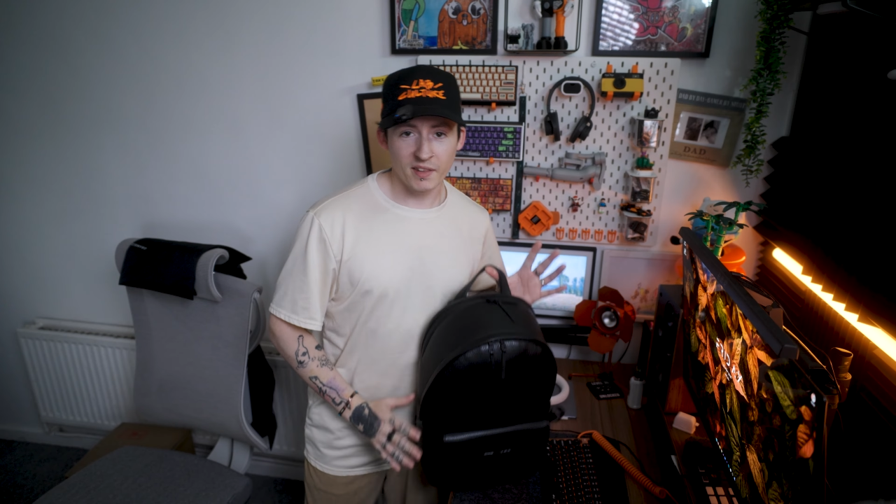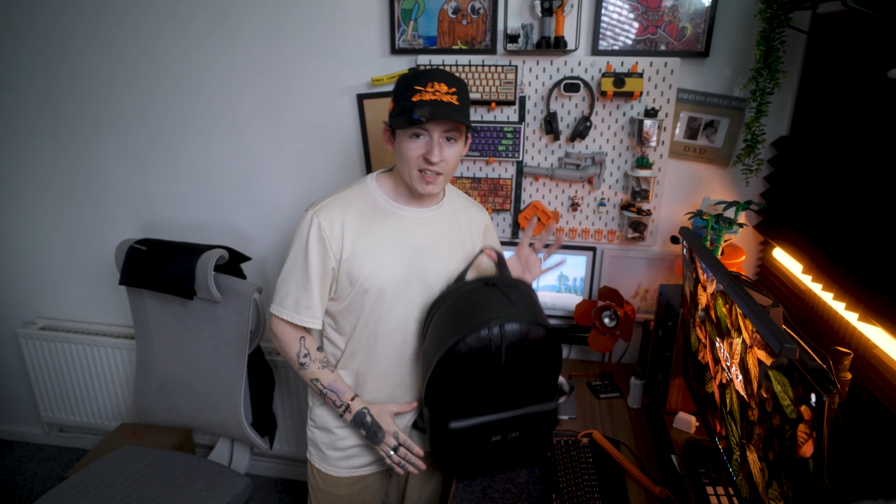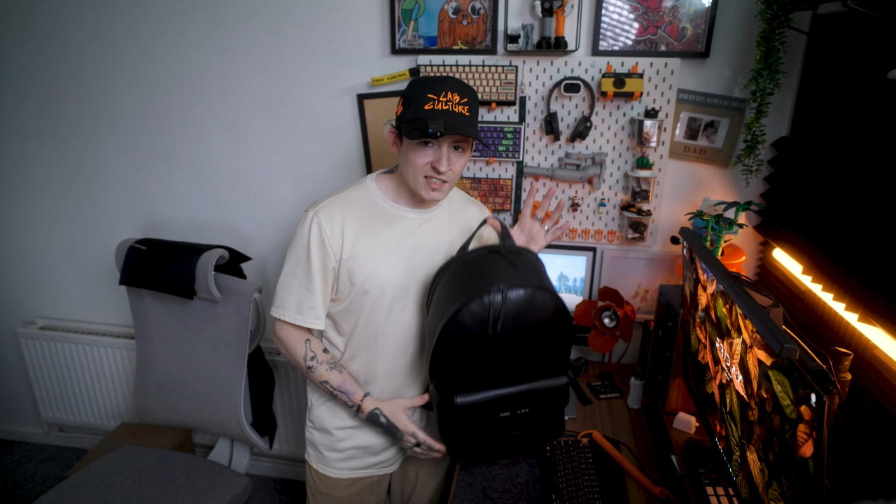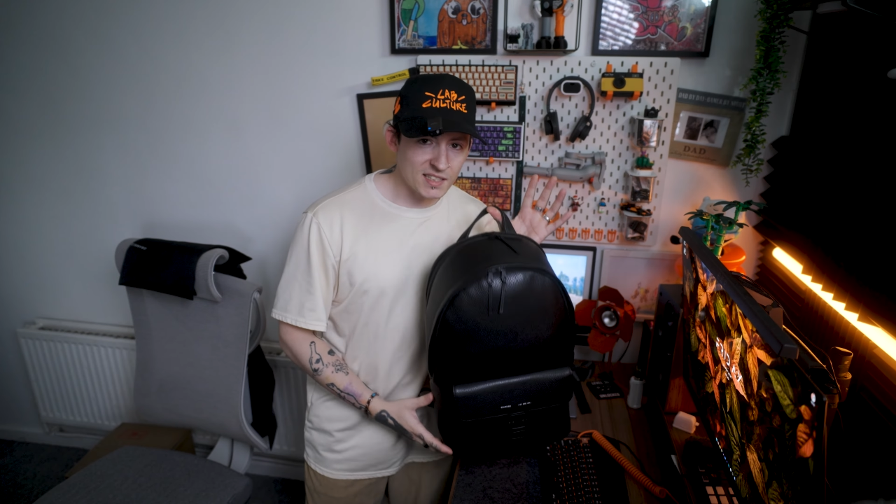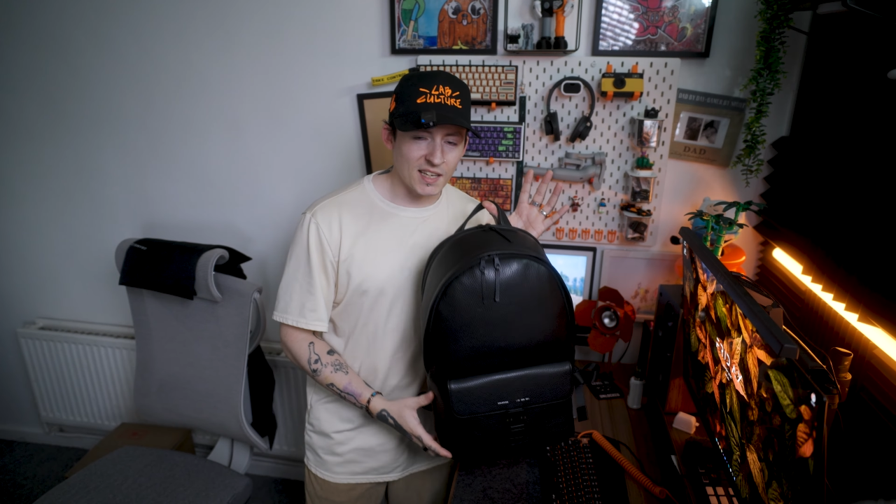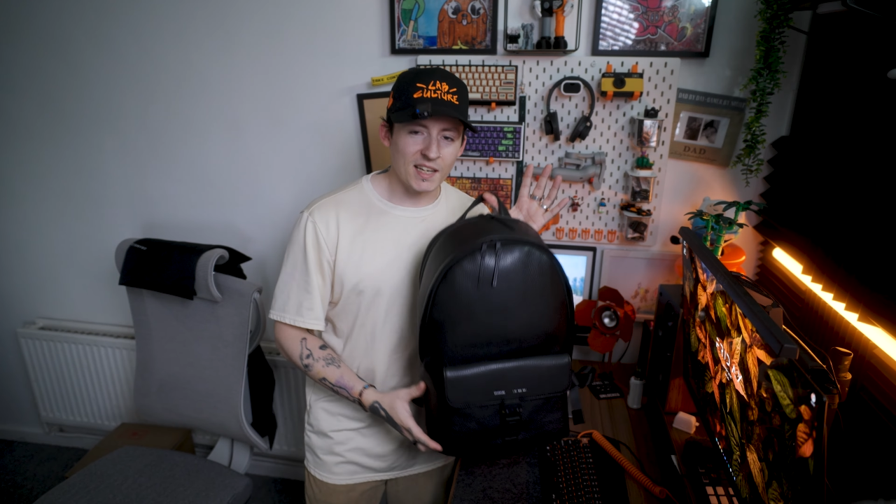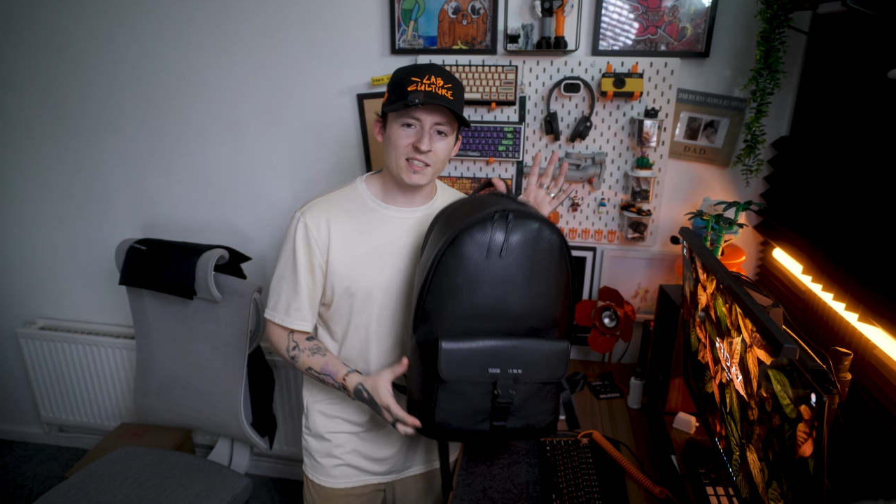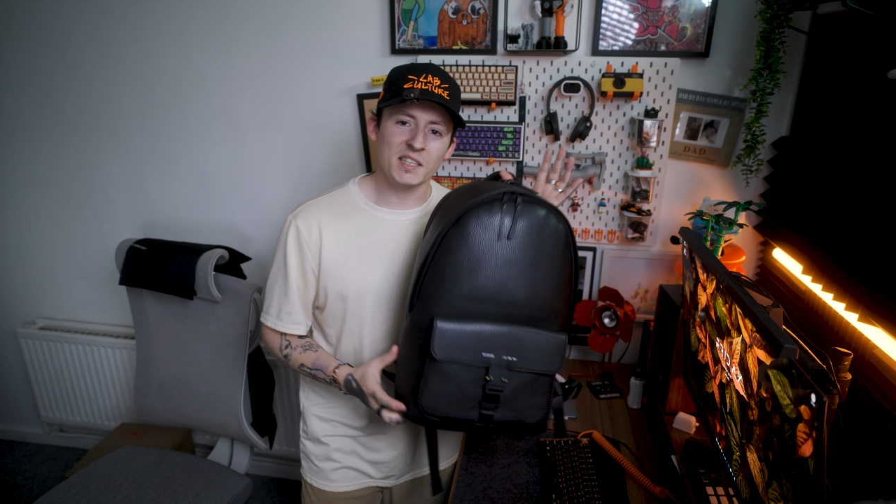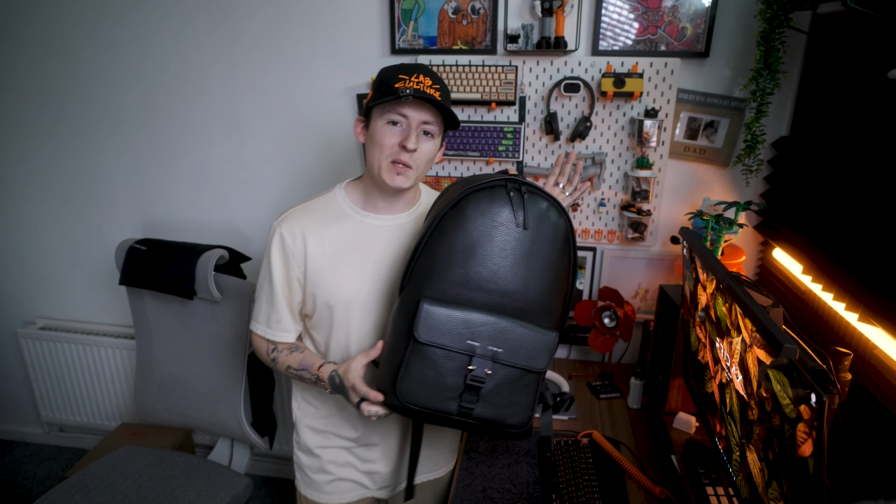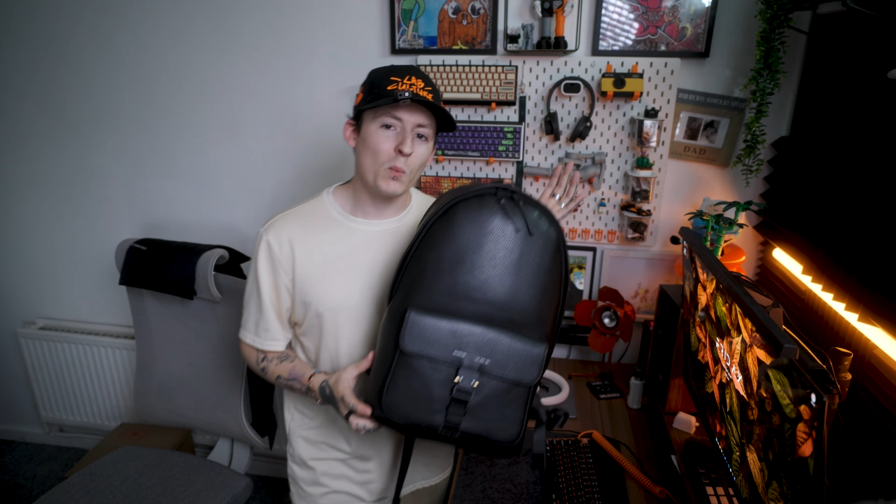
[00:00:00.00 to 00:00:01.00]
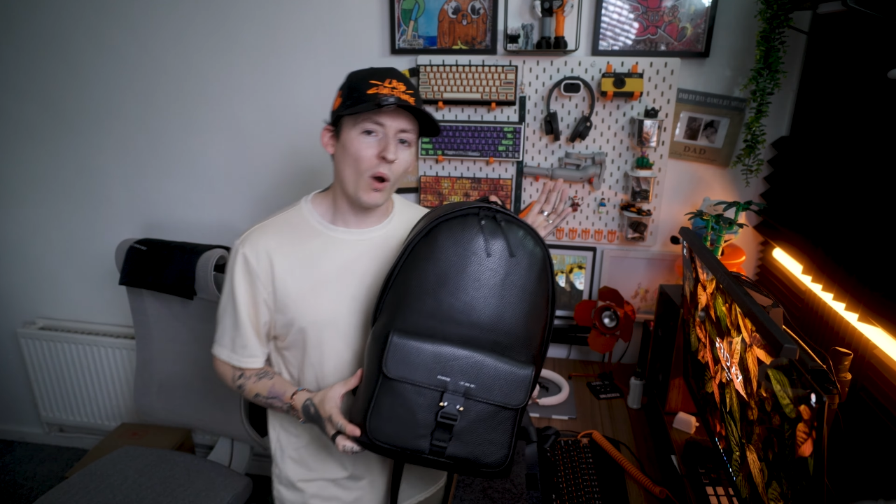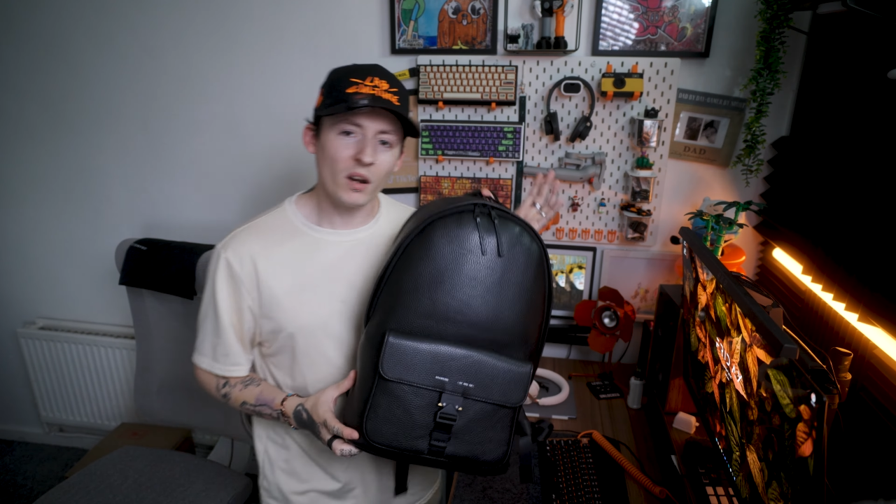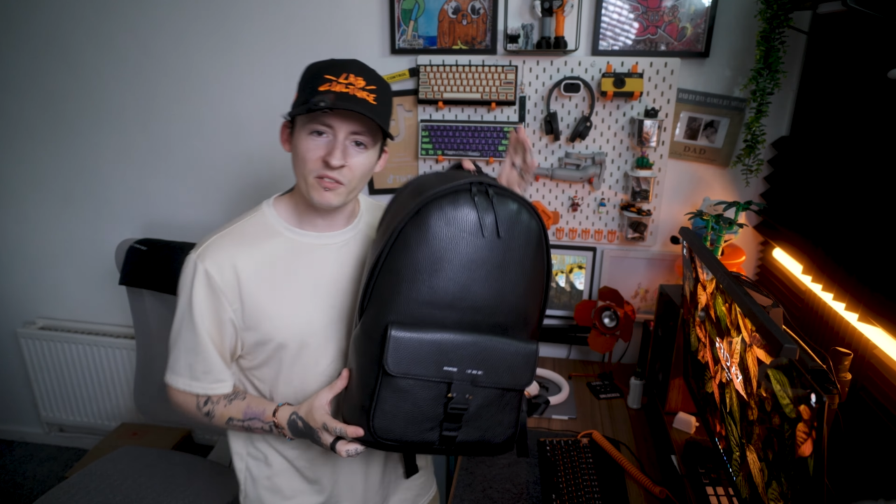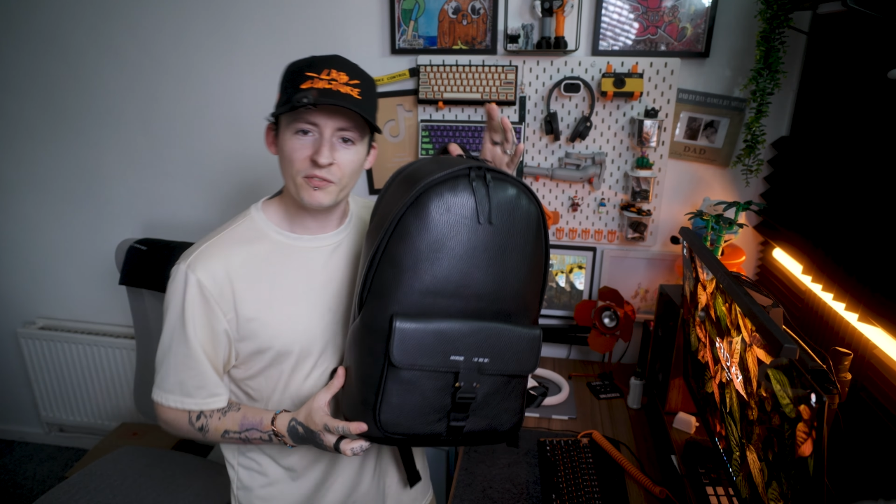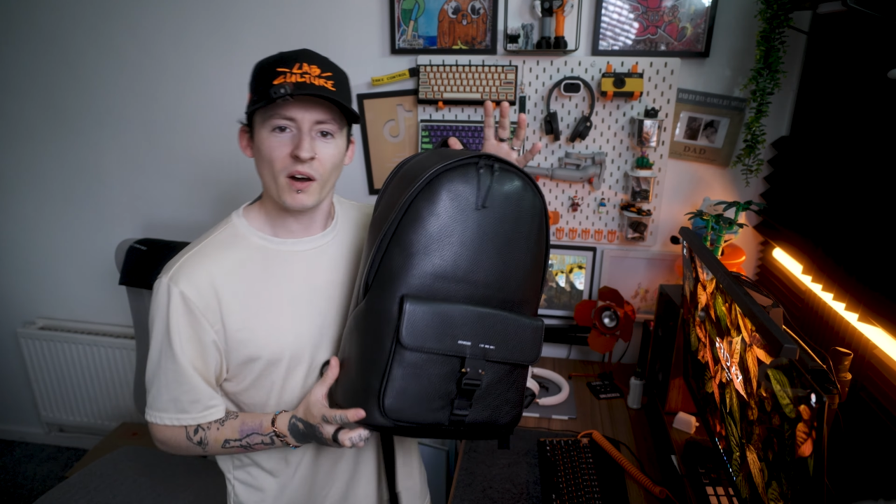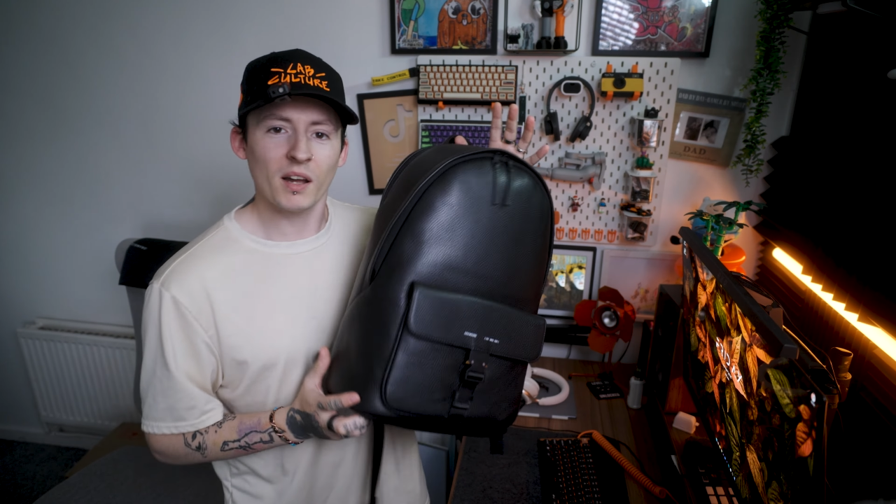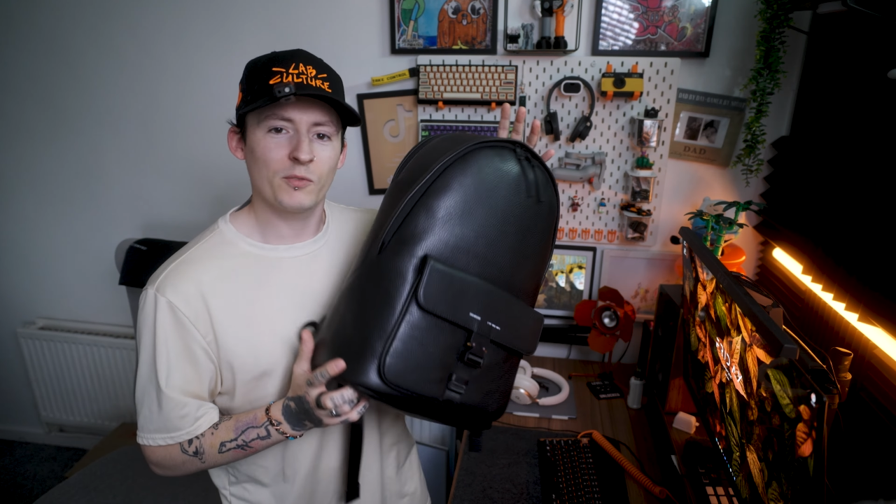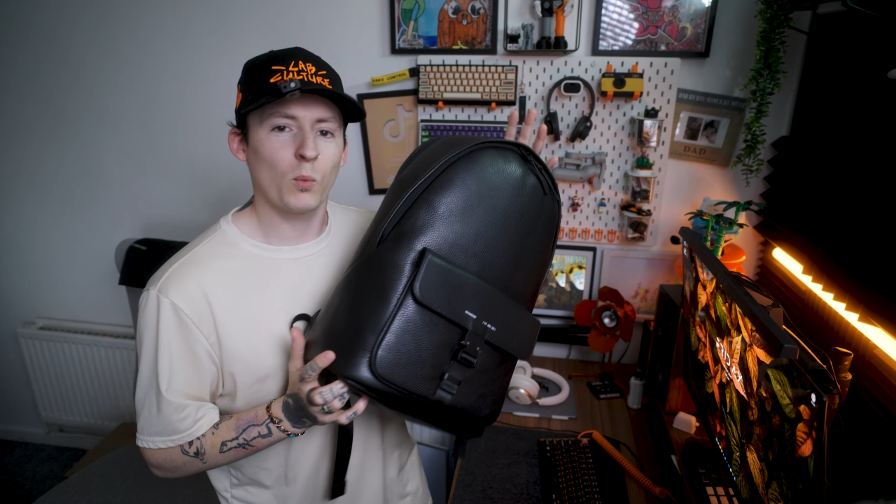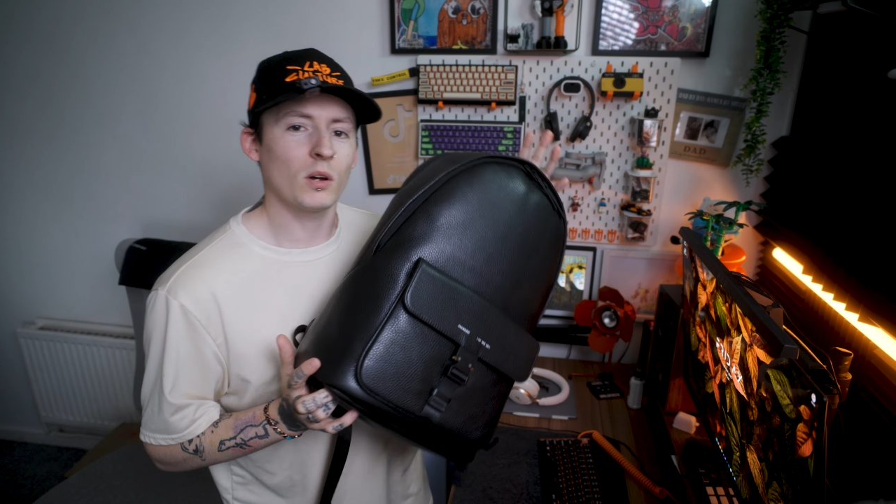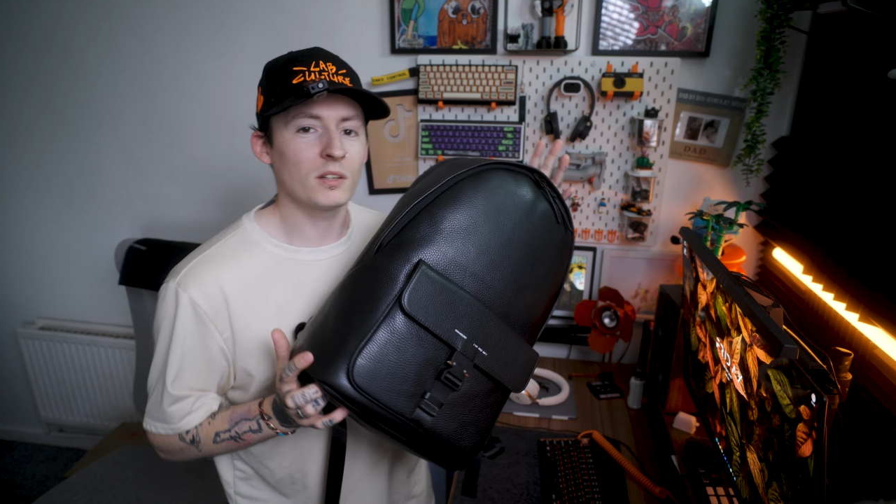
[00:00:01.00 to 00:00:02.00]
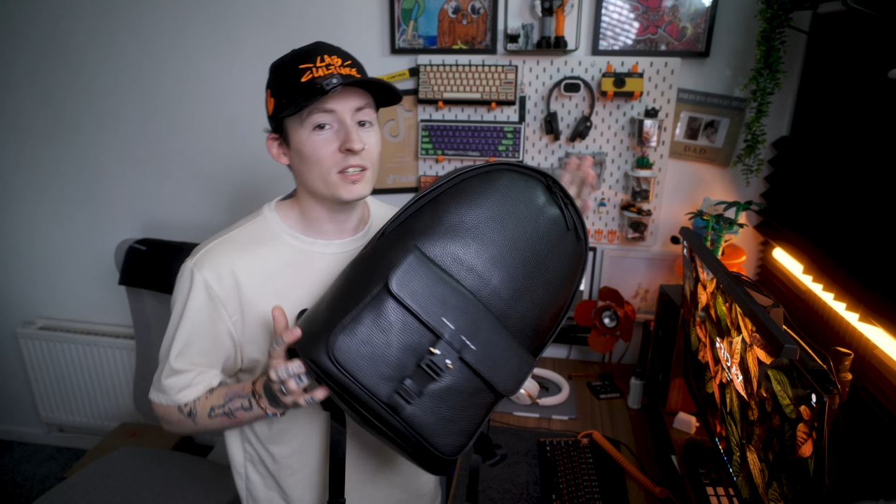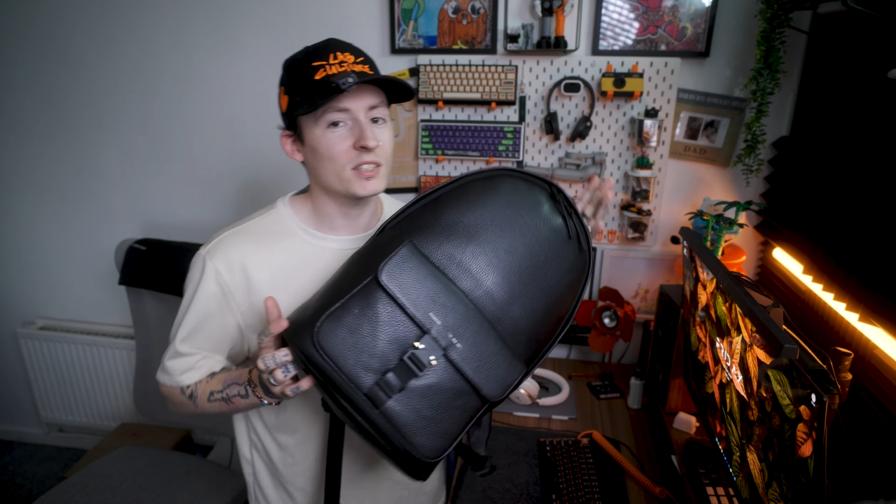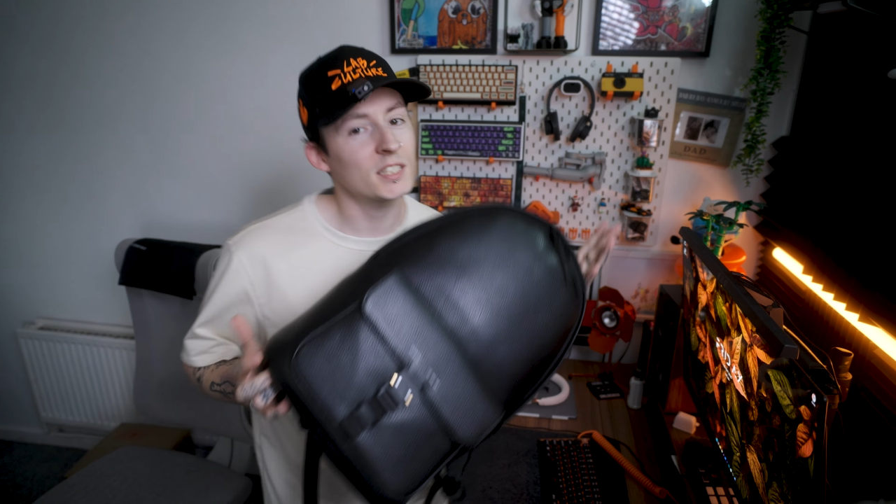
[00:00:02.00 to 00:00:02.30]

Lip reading: This is the 151